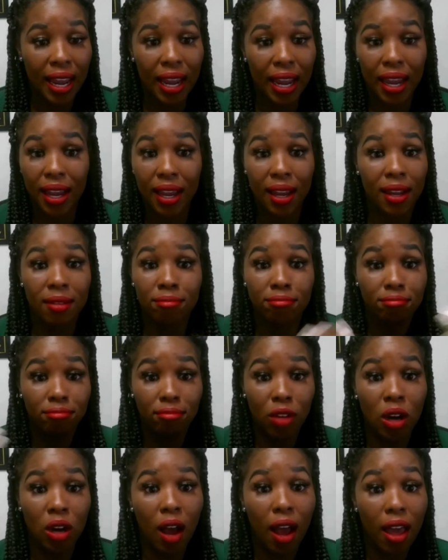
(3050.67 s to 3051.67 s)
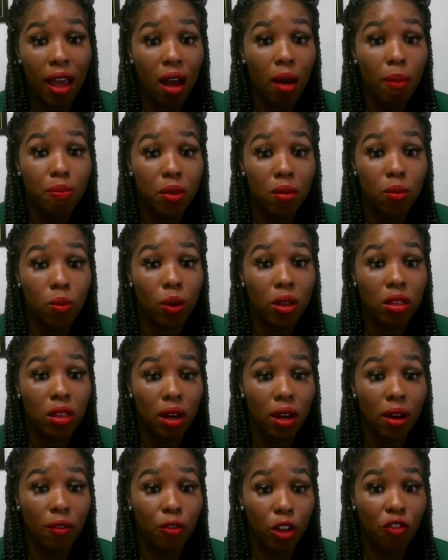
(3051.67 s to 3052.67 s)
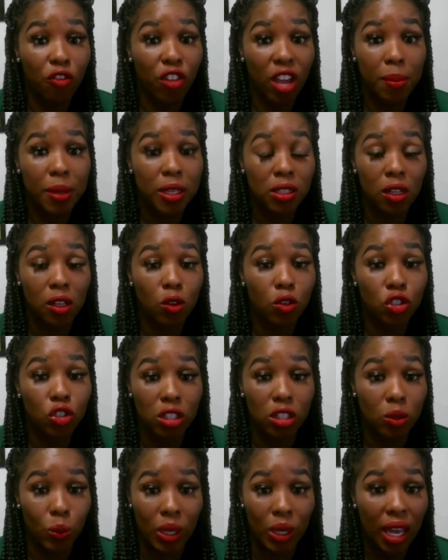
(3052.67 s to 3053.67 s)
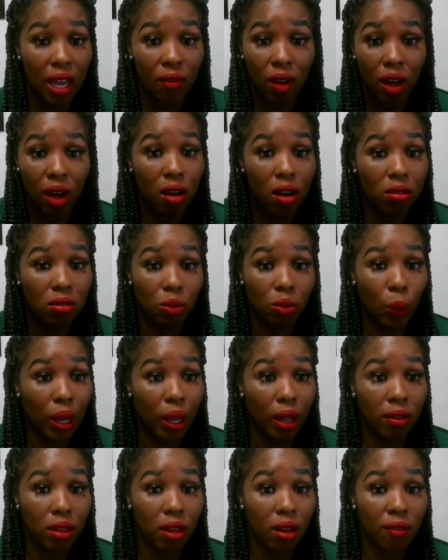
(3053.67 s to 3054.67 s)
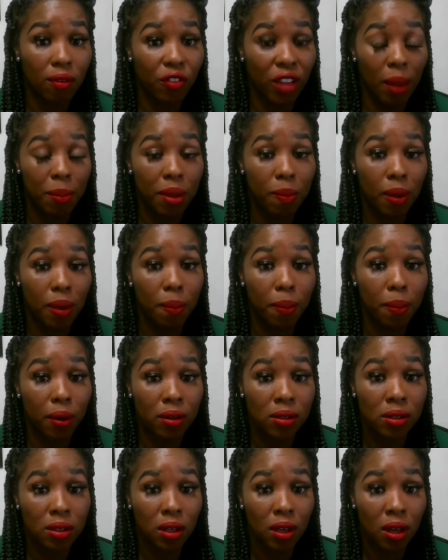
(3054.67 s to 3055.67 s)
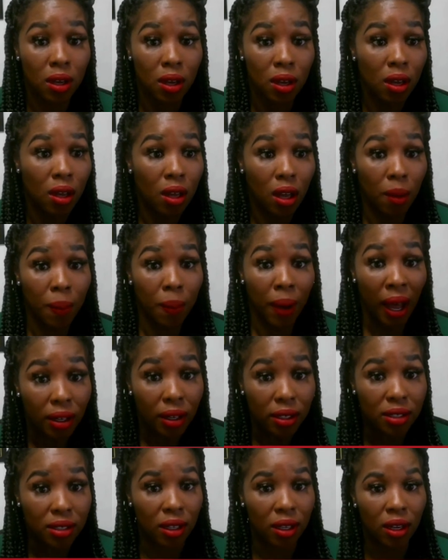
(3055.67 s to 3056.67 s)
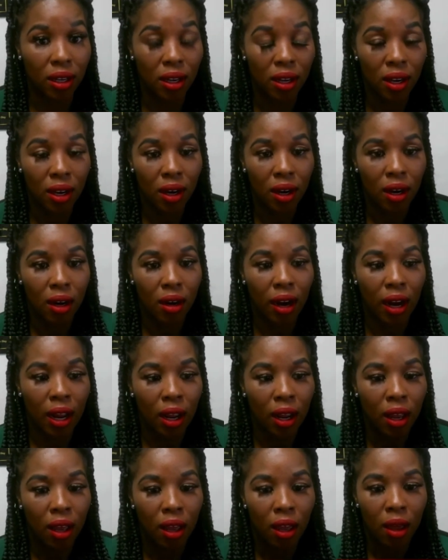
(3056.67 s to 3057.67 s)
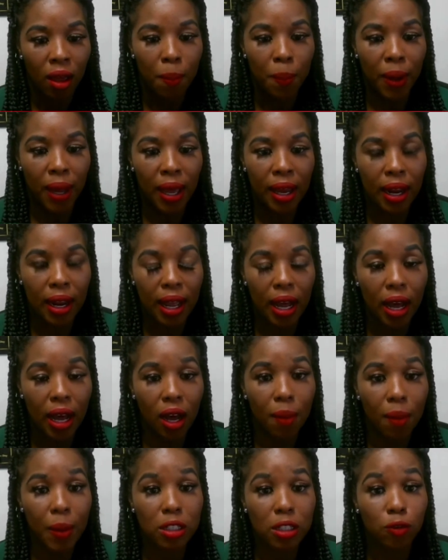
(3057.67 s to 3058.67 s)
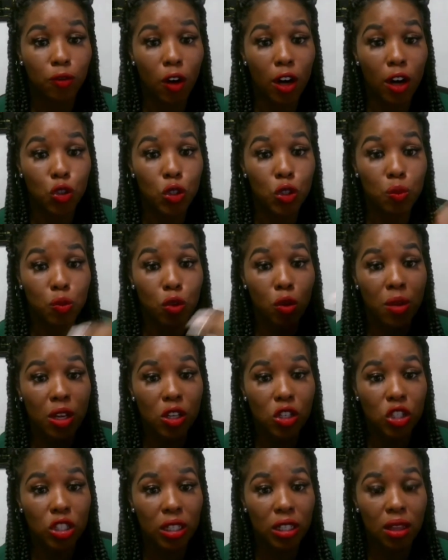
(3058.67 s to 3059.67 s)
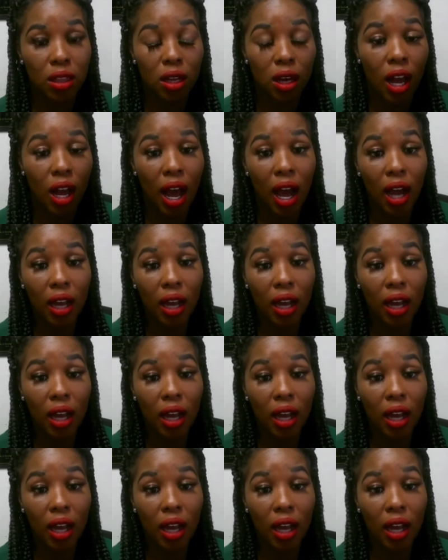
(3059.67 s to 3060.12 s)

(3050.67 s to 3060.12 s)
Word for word: and you know i helped them with their their family solutions we gave all three of the family members a policy right but um, as far as you, you mentioning the